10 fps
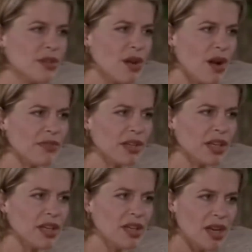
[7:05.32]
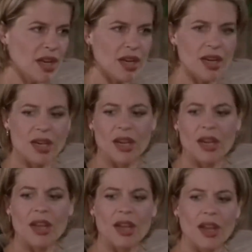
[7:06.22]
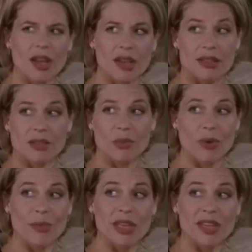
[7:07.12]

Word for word: has won several awards and now has a net